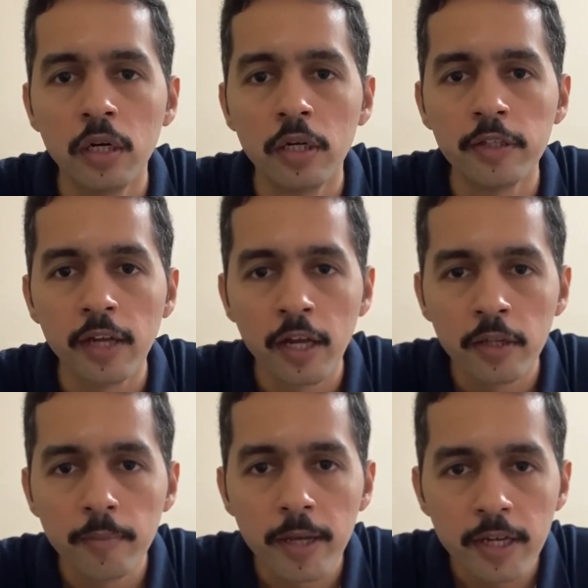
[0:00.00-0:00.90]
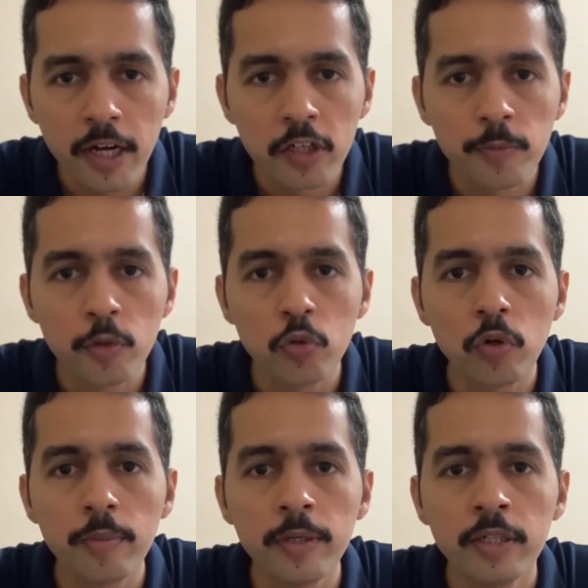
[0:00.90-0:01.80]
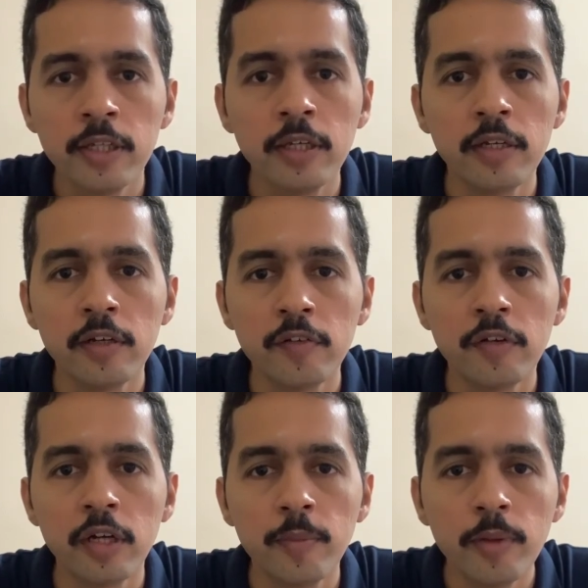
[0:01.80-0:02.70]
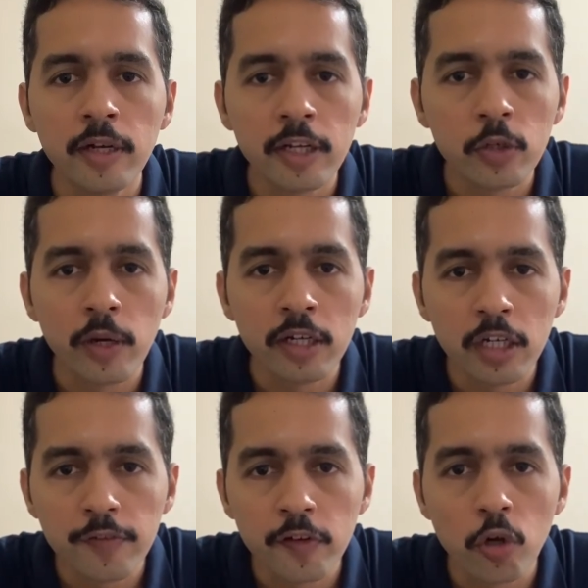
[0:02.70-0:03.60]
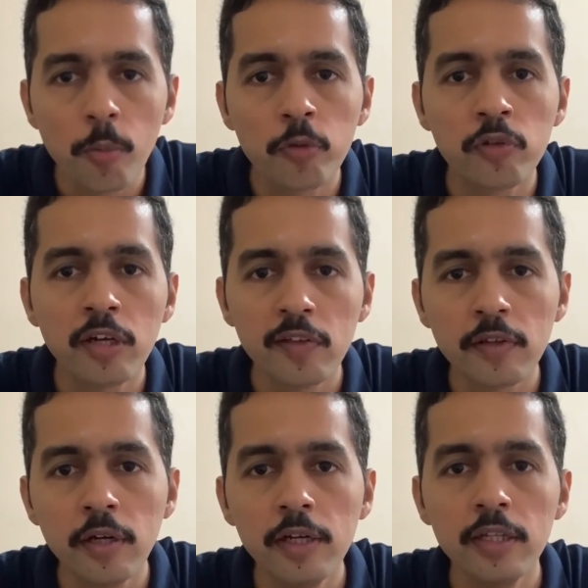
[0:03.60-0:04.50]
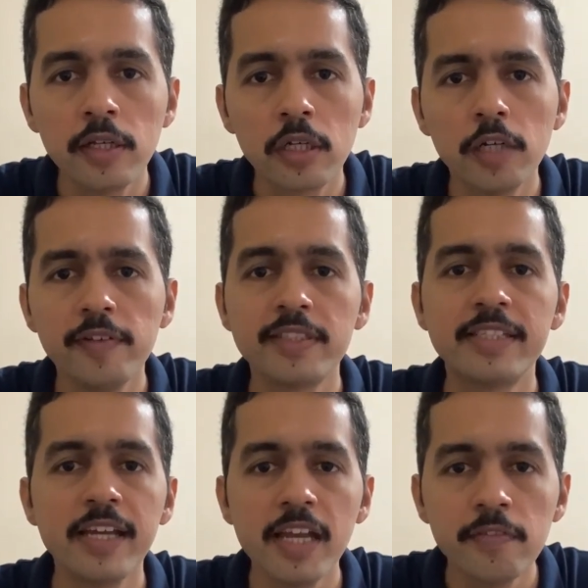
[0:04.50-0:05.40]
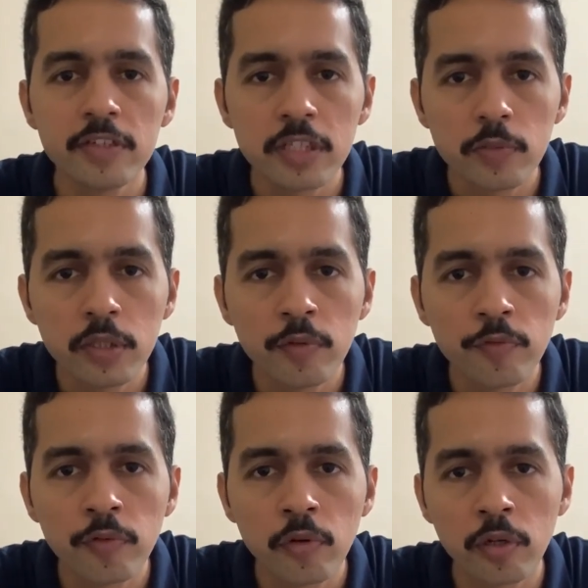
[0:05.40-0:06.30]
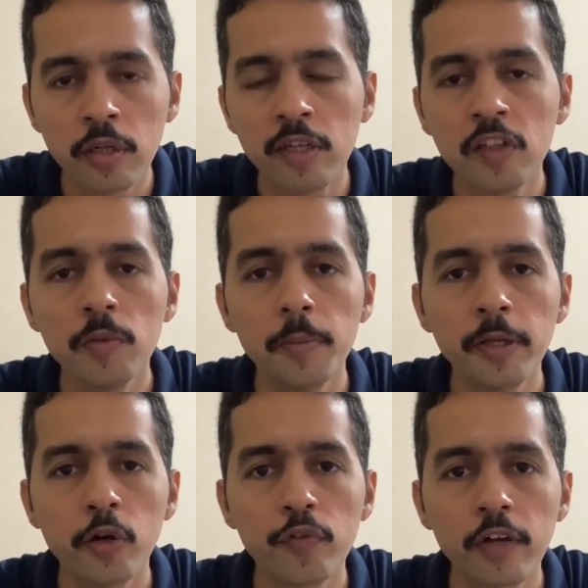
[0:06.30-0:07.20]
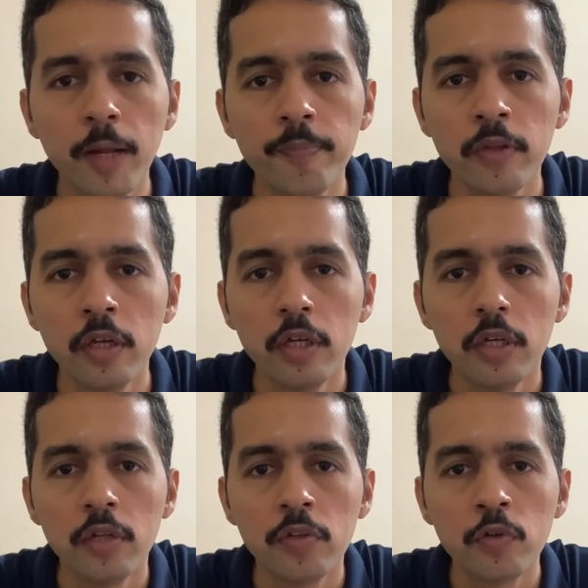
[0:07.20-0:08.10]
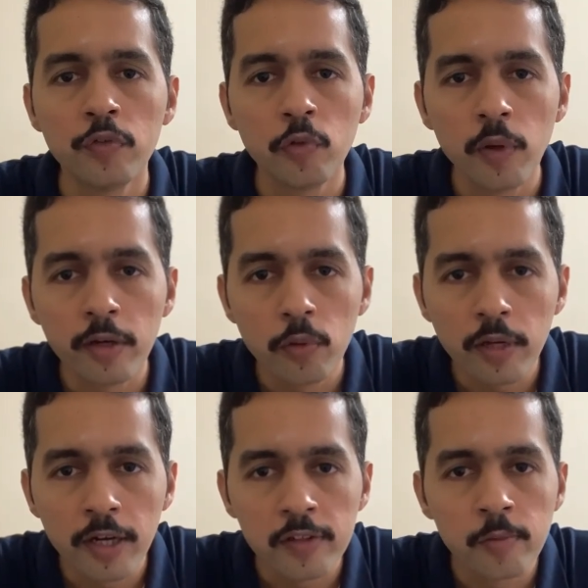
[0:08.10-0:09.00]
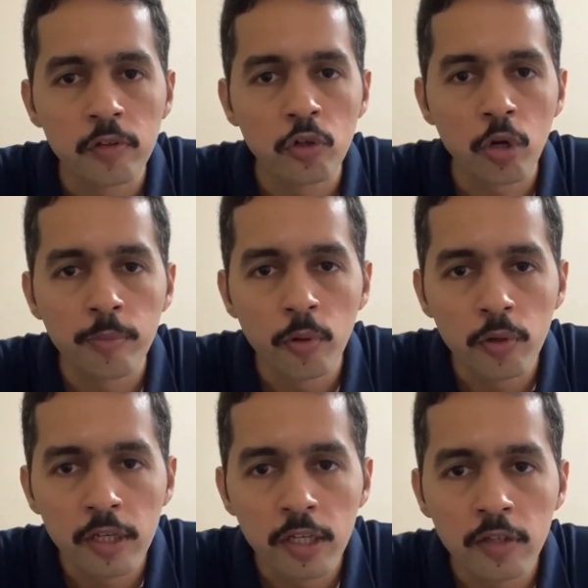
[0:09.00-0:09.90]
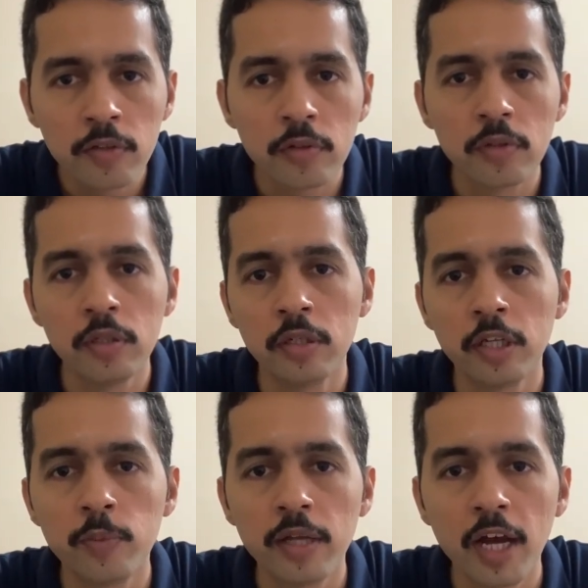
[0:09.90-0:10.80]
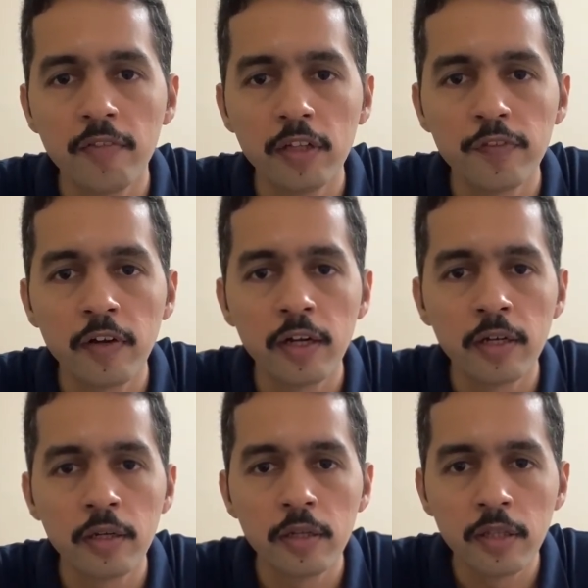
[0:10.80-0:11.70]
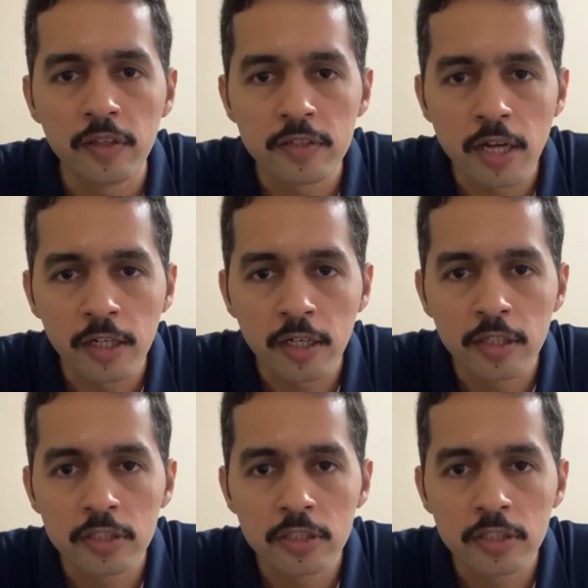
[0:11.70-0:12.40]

The other main attribute would be the ability to identify opportunities early in the curve and stay invested with them for a reasonable period of time. So if you were to look at some of the top holdings that we have in the fund, they started their